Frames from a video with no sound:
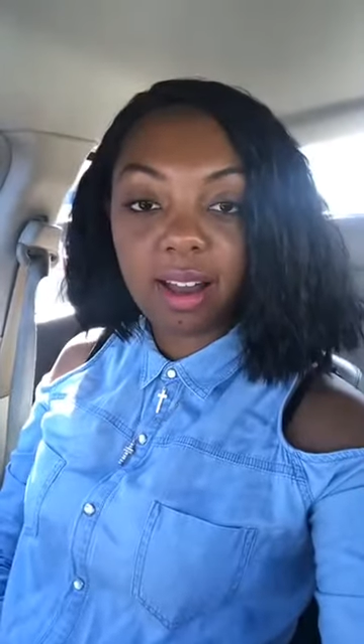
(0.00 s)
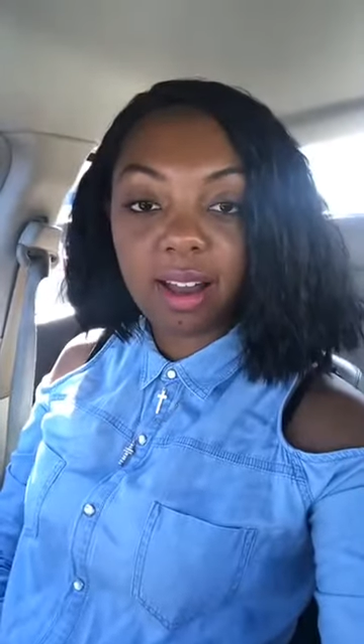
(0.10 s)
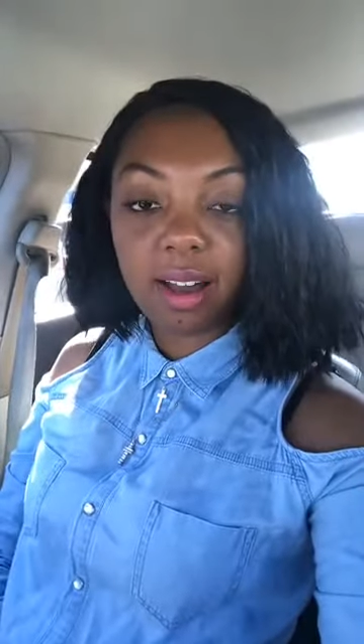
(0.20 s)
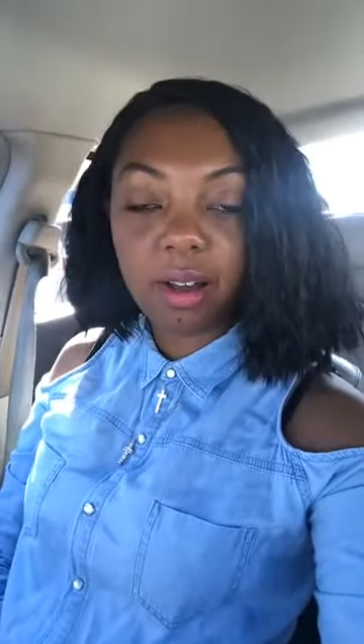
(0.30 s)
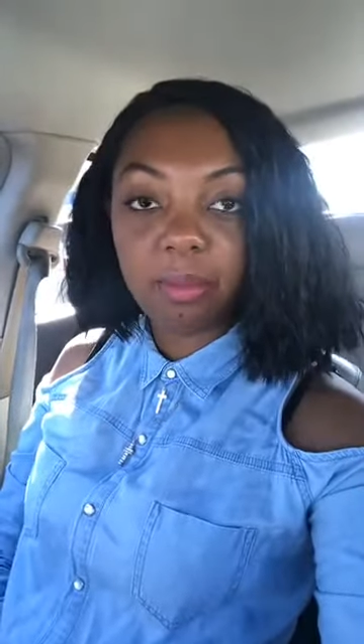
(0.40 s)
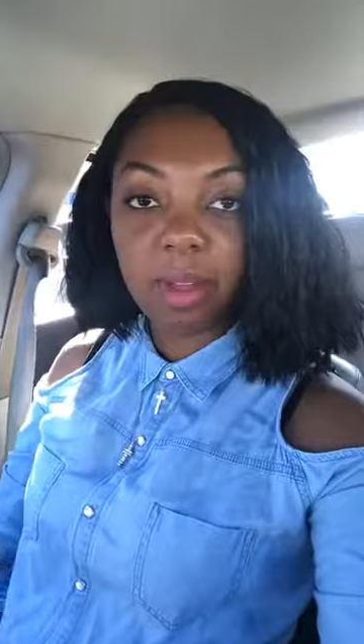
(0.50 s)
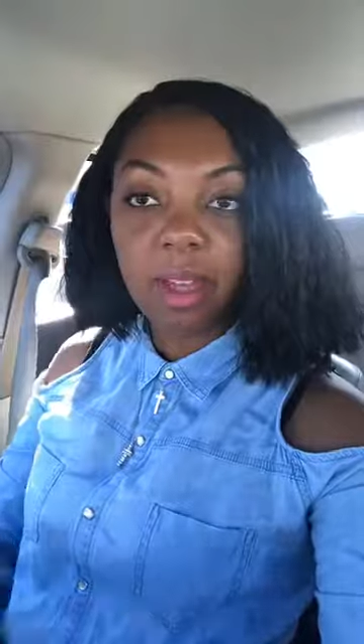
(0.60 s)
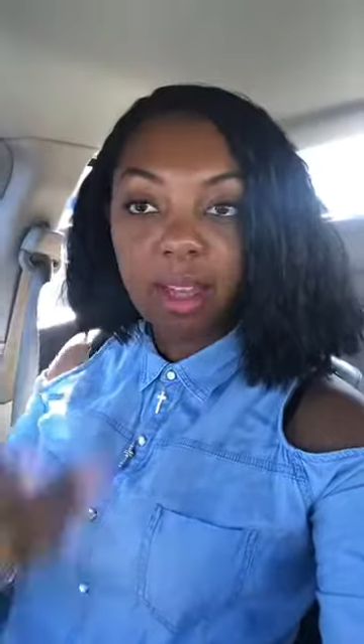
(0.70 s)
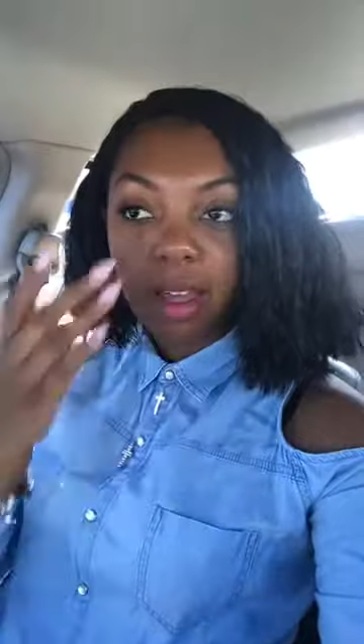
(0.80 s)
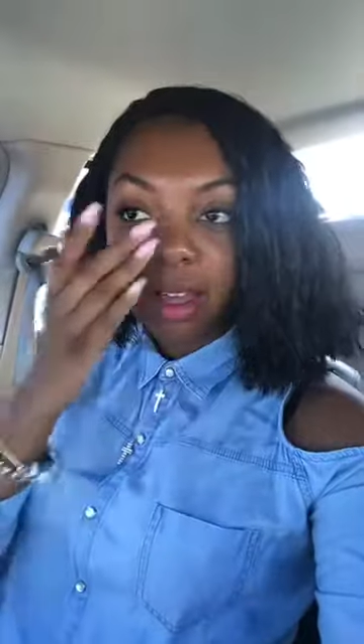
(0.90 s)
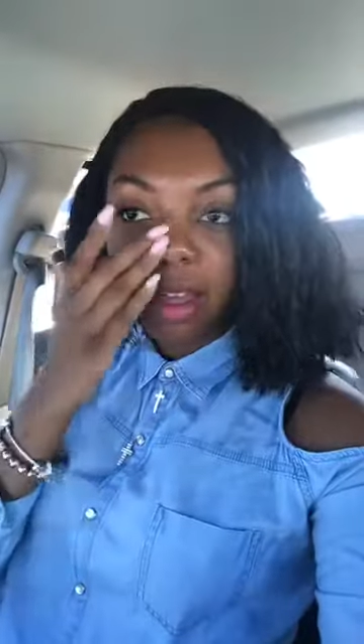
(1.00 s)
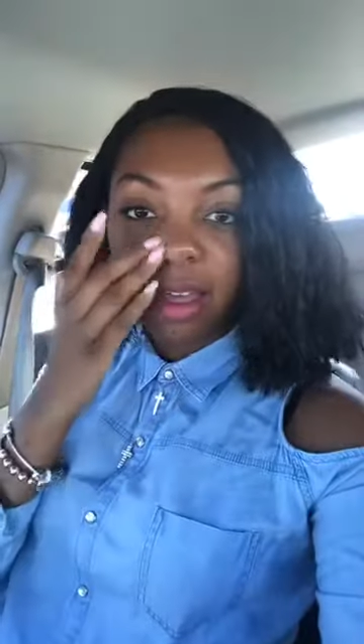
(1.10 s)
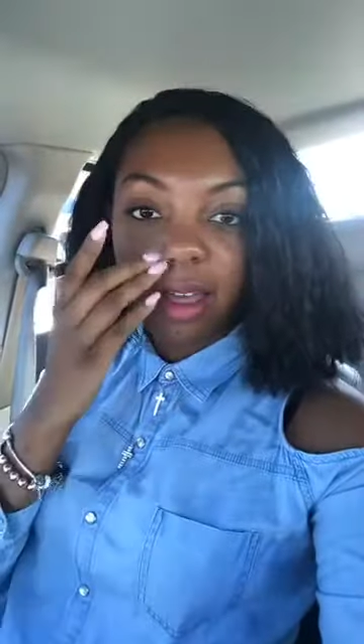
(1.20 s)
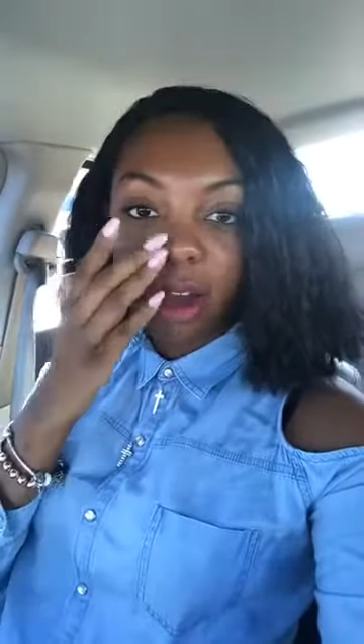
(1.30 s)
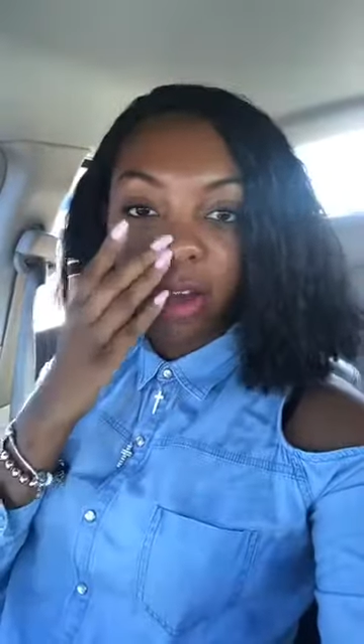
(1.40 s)

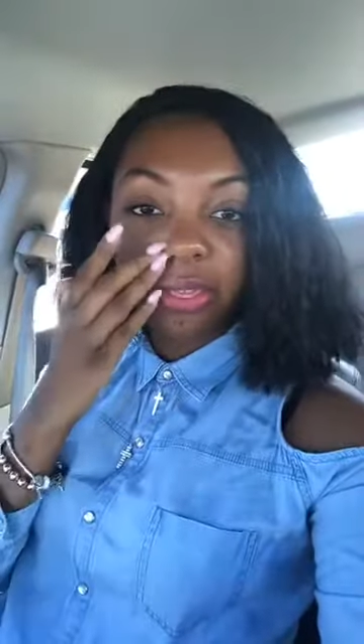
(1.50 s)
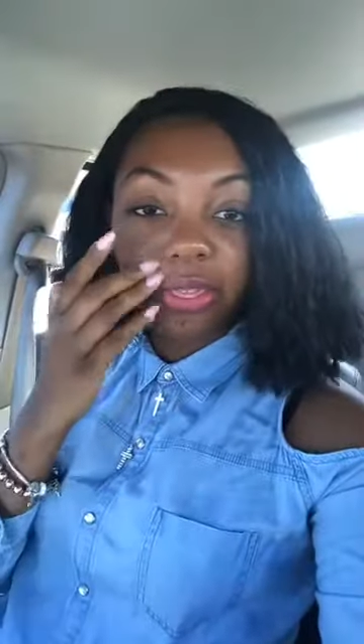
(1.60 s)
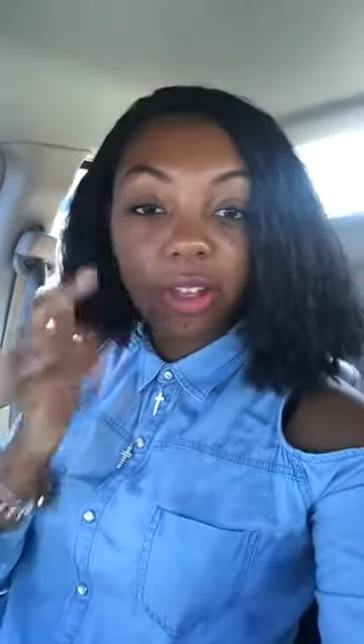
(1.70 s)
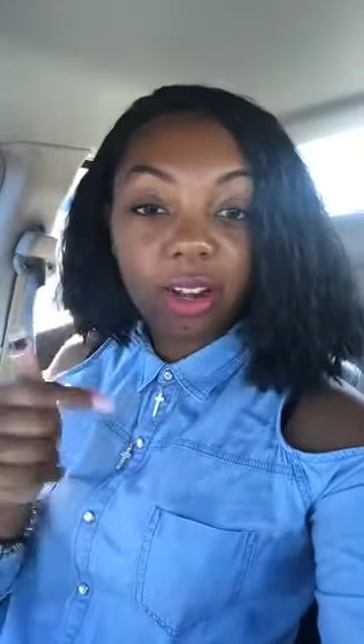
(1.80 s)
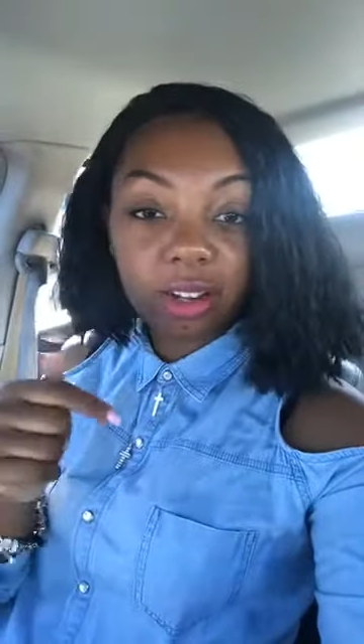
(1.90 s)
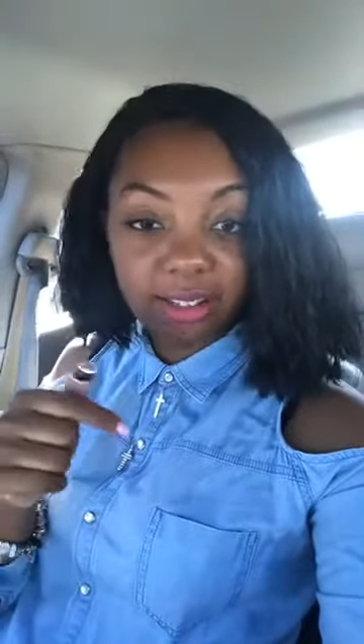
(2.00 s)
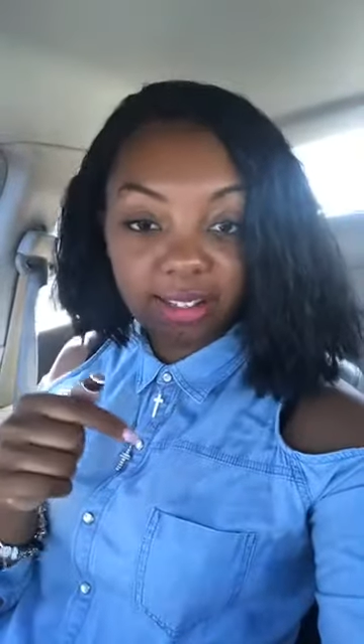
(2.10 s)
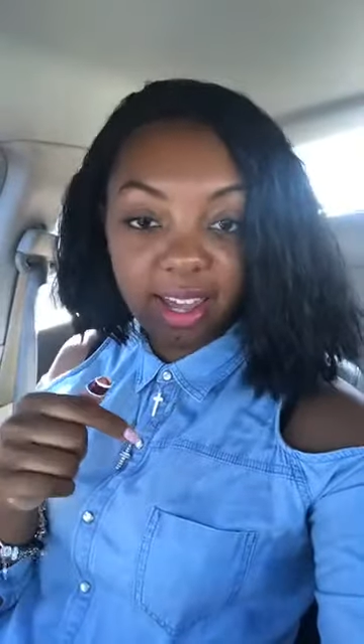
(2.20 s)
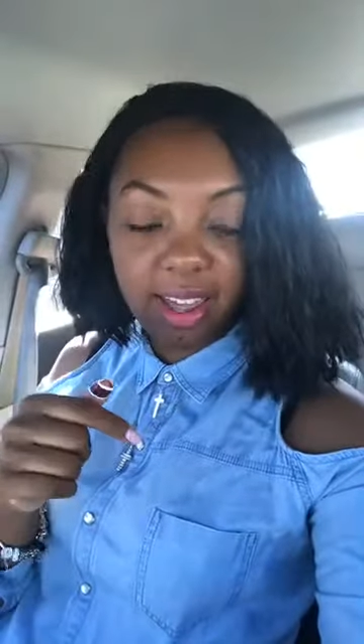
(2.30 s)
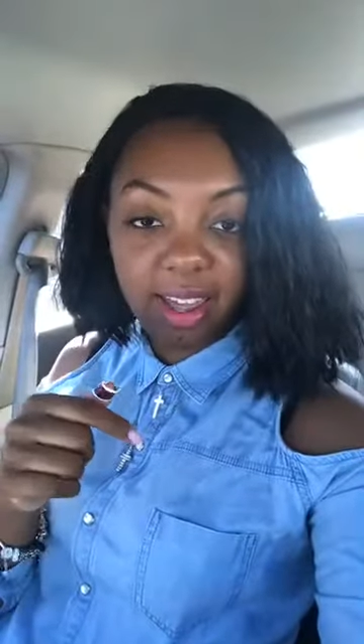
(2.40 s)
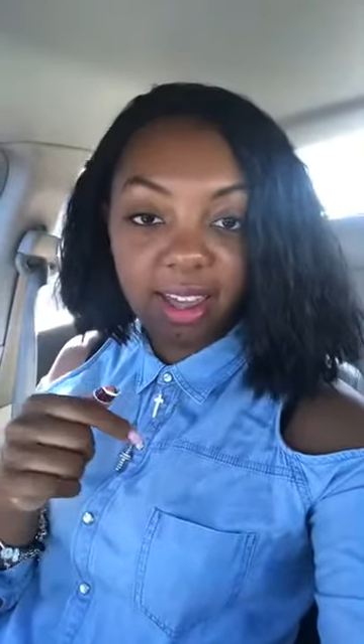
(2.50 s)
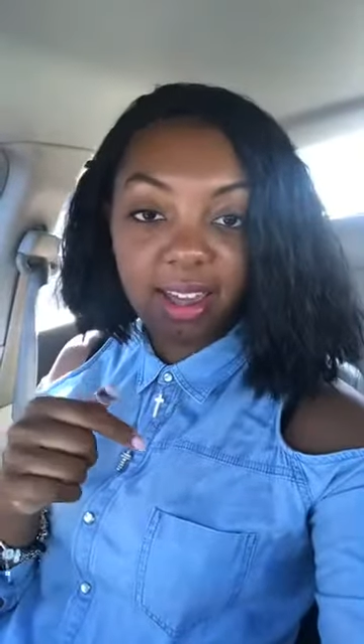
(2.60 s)
on Thursday,